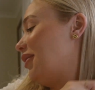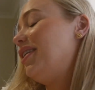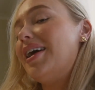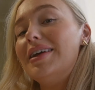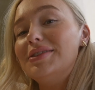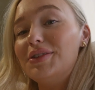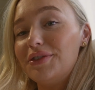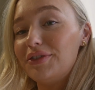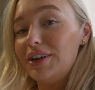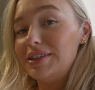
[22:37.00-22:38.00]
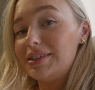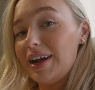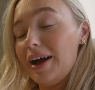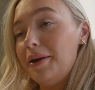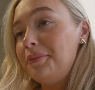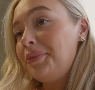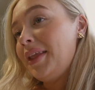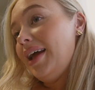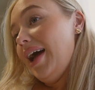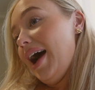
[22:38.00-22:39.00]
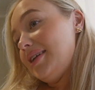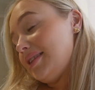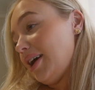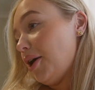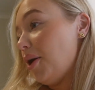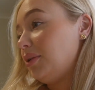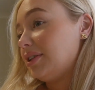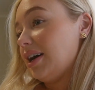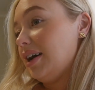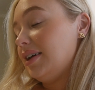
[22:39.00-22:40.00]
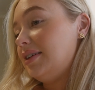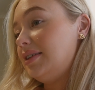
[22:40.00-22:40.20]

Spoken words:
what you guys do for Easter. As I got older,